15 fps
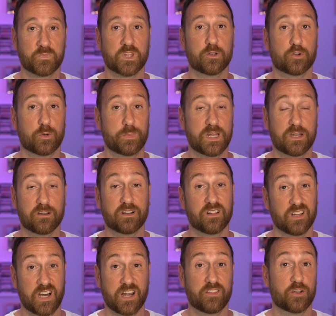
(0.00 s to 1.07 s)
You're going to be hearing a
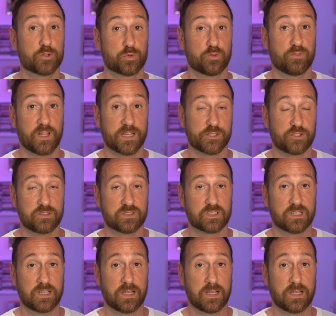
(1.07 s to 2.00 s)
lot of those reflections,